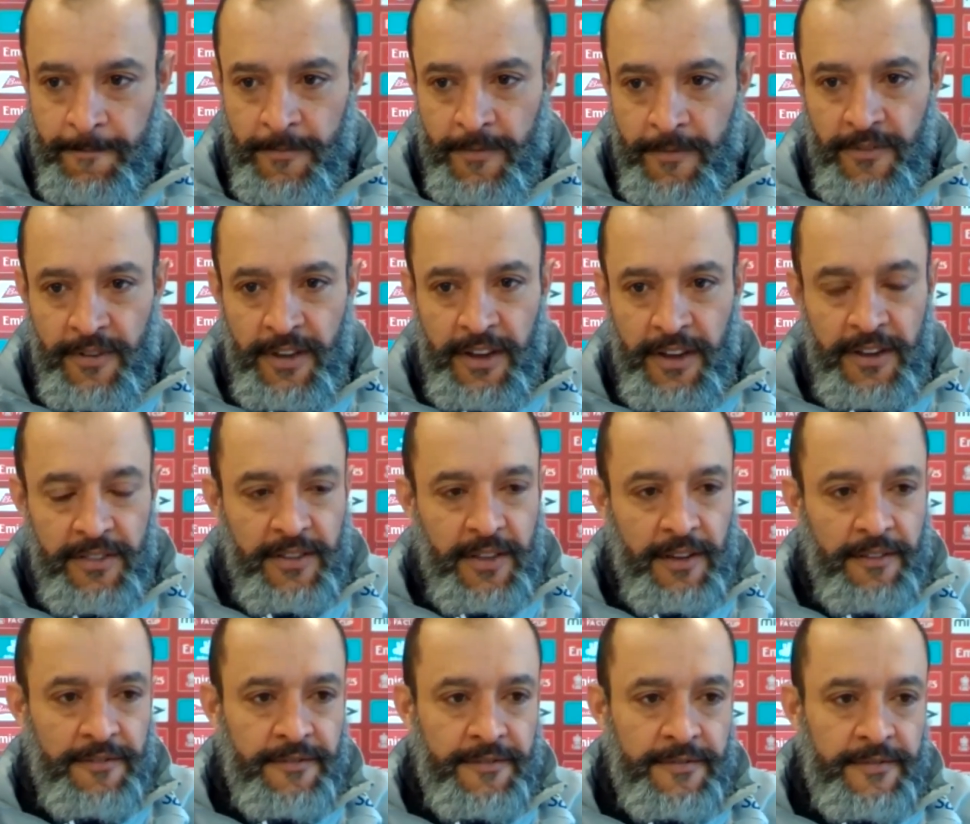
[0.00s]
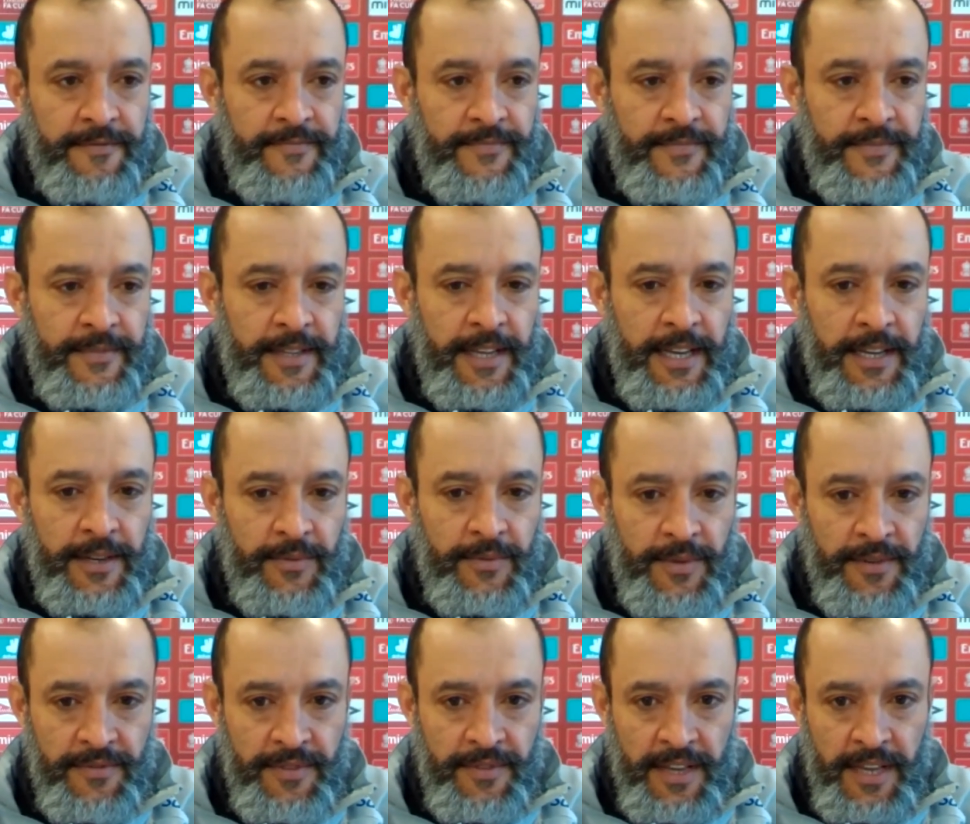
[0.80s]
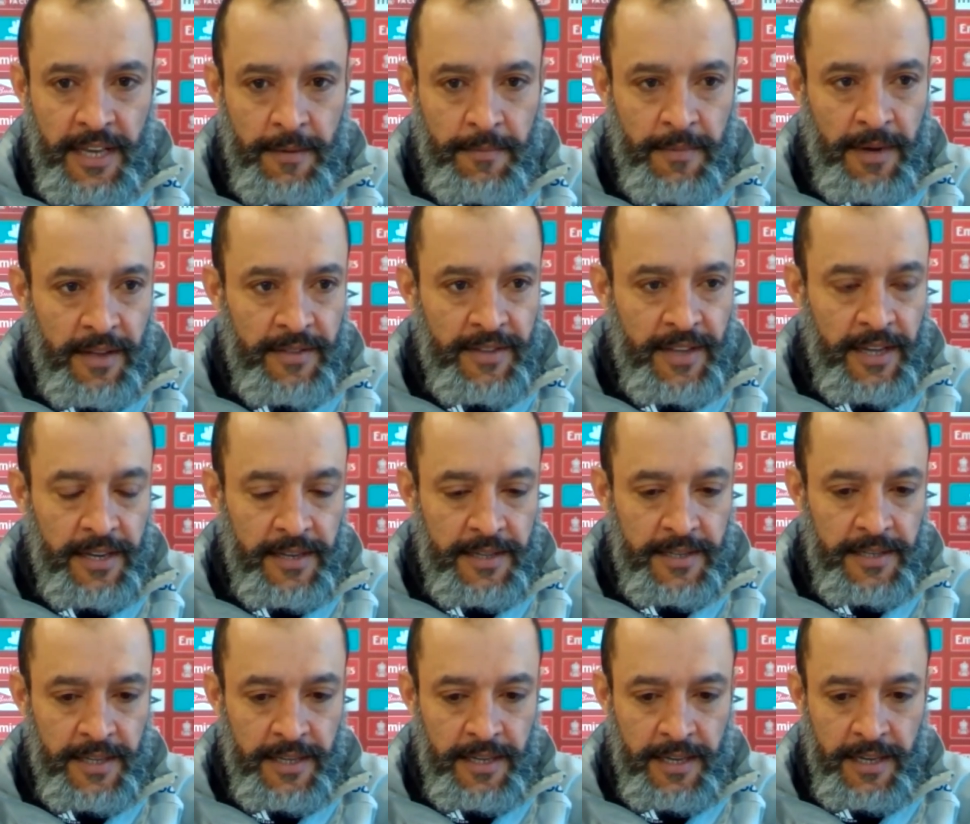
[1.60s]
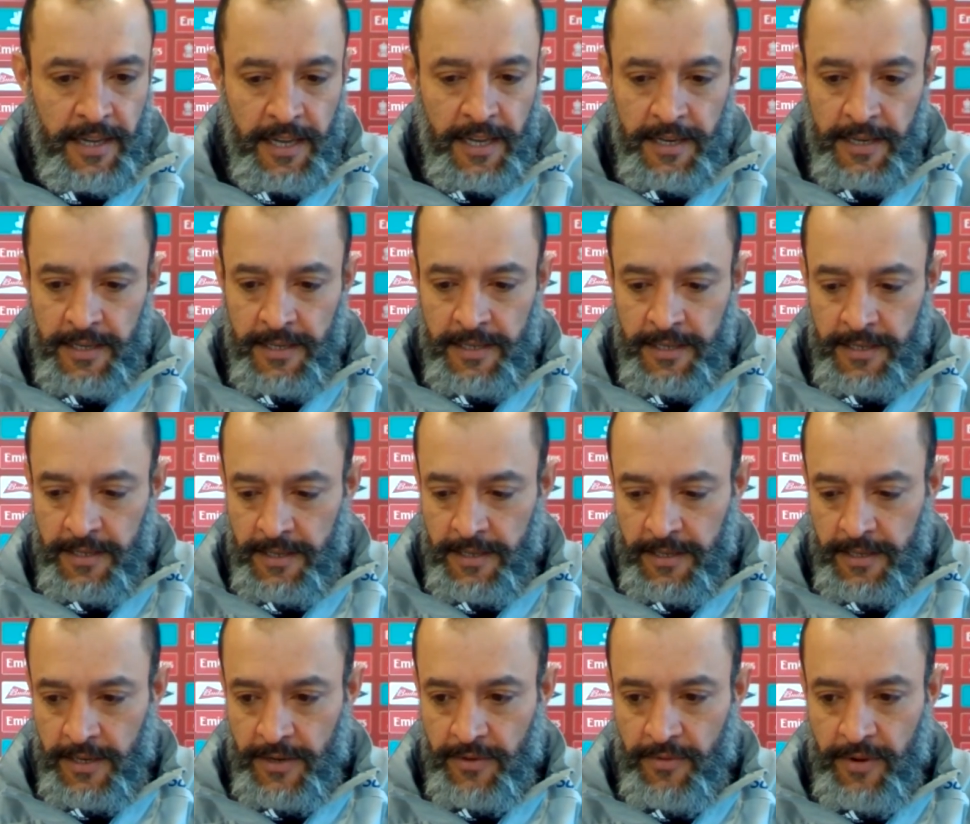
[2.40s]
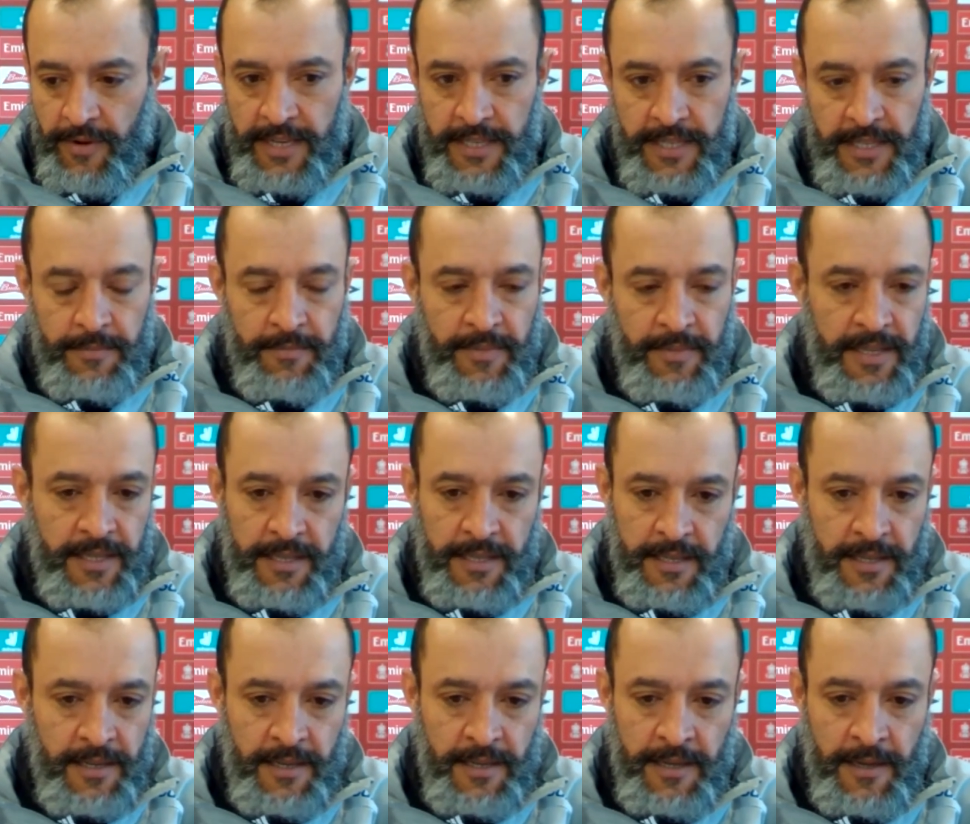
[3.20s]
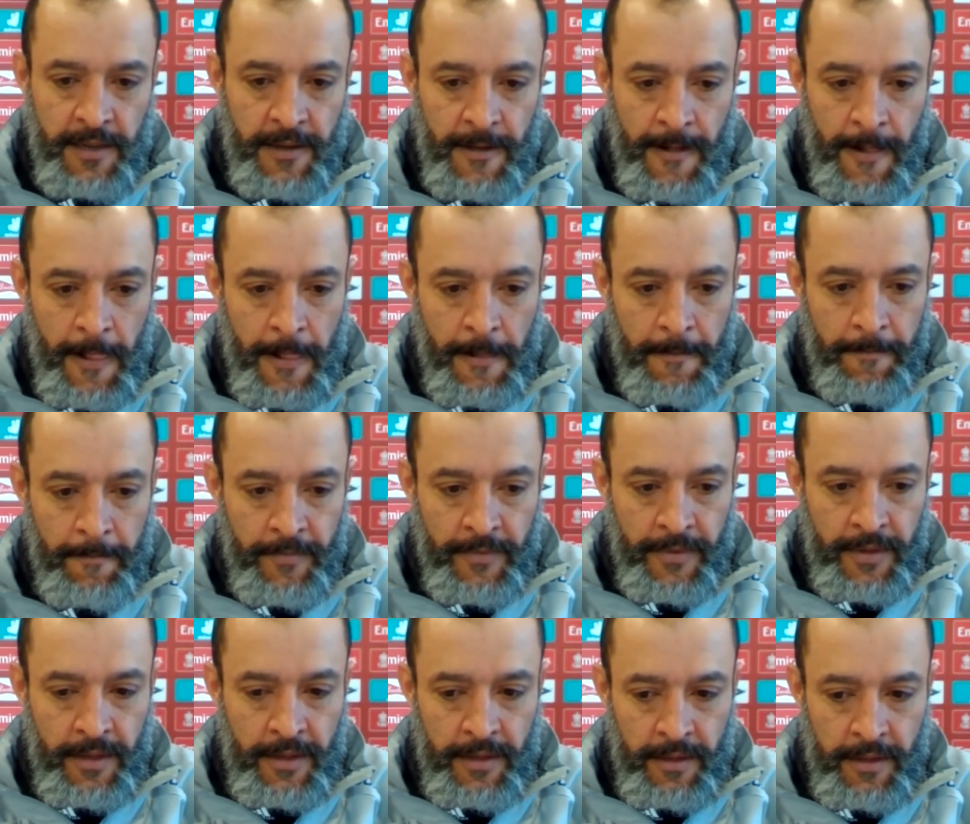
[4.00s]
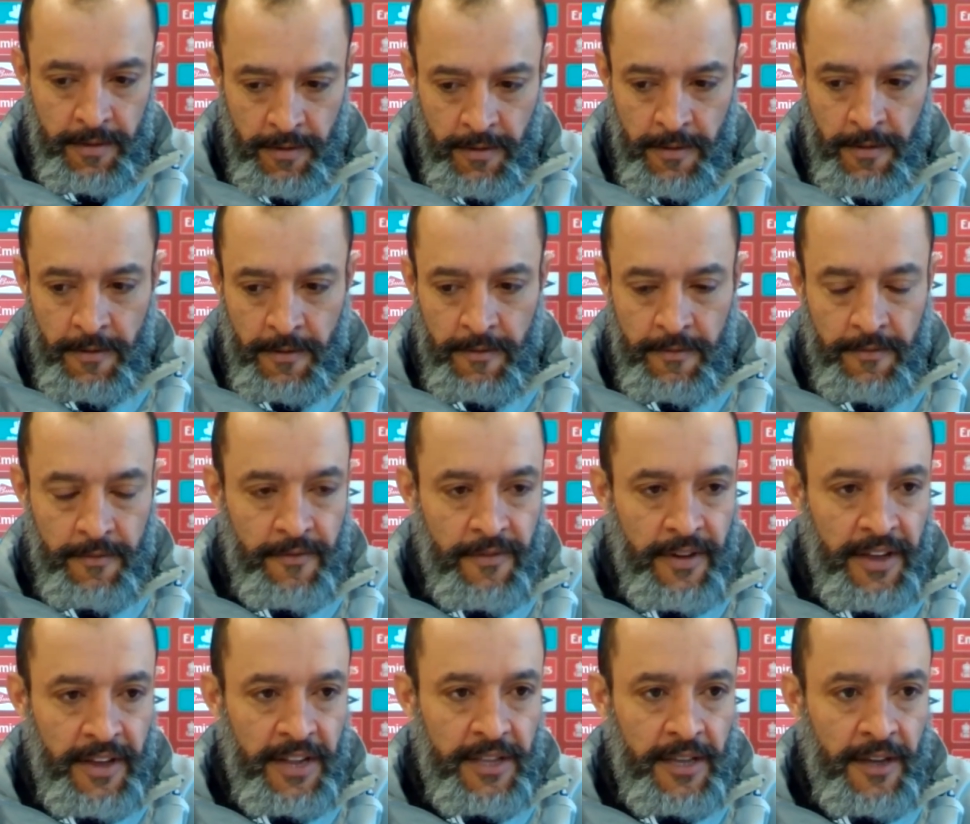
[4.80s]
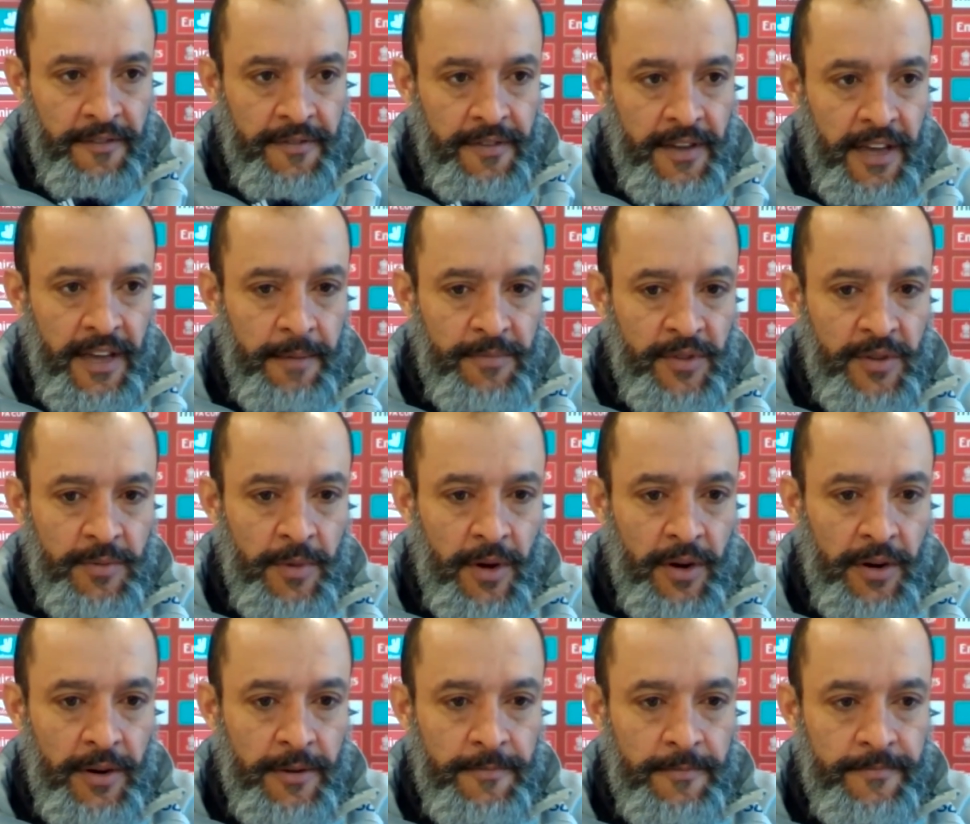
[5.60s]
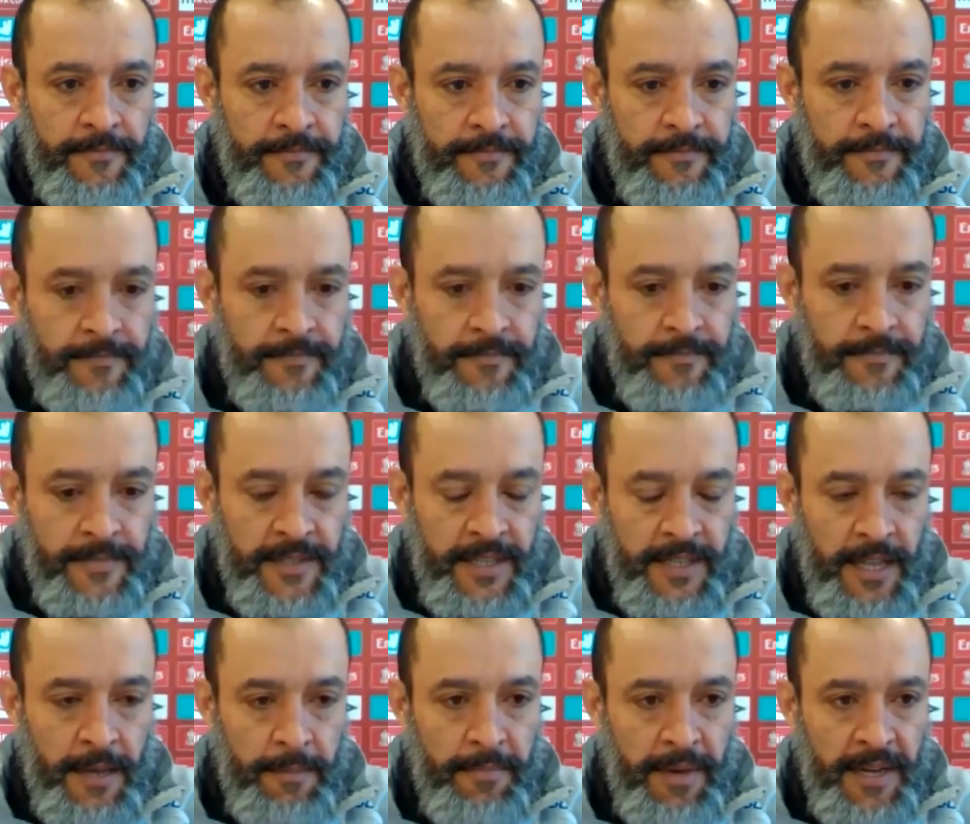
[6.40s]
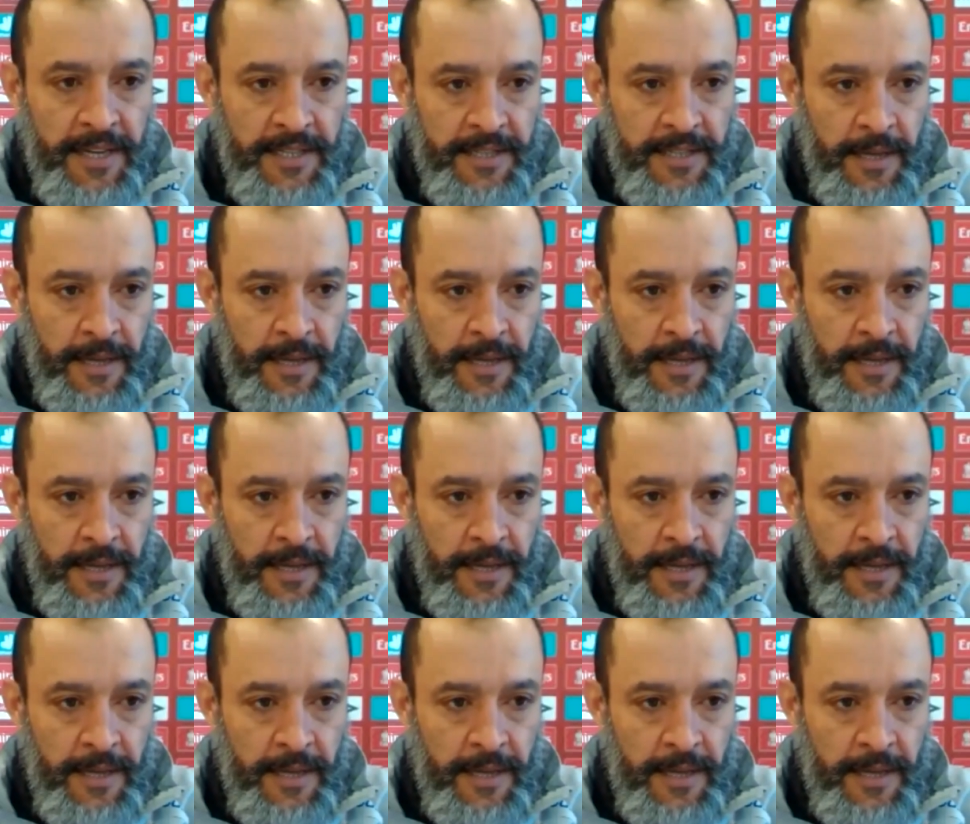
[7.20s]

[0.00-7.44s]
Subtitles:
Very tough. Then we think about anything and the rest, but very tough game tomorrow, step by step.